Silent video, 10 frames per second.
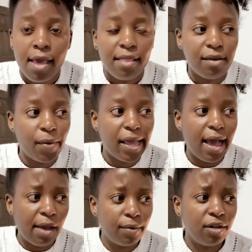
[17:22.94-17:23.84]
the way
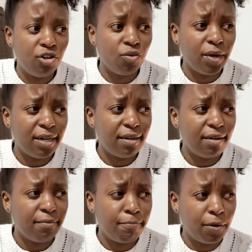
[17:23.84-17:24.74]
I want to do it,
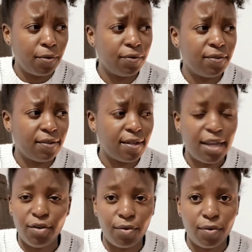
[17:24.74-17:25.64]
because I
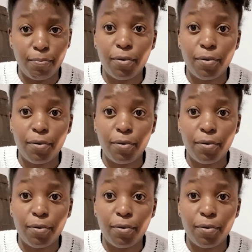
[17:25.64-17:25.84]
don't know,